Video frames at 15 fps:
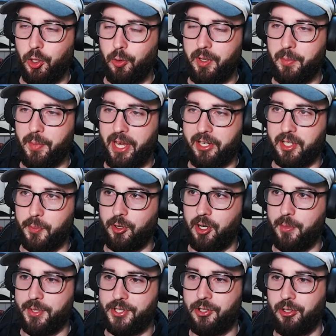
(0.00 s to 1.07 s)
Who are we making a
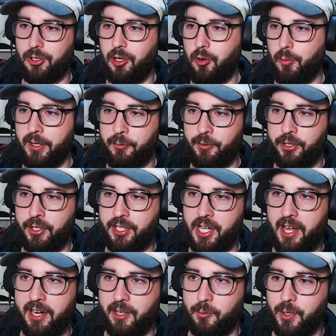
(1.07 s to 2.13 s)
promise to? Who are we
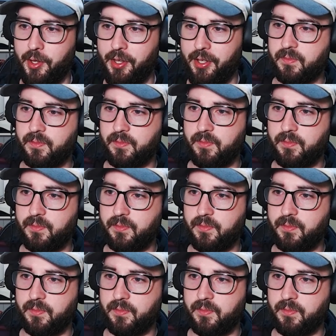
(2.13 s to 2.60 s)
reuniting with?